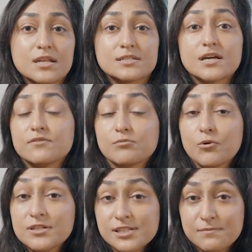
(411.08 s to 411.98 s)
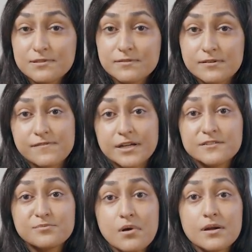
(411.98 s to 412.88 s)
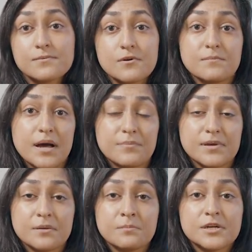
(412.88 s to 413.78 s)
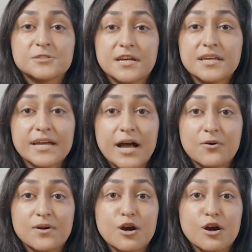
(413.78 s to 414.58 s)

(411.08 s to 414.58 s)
Discover more tips for effective product road mapping by checking out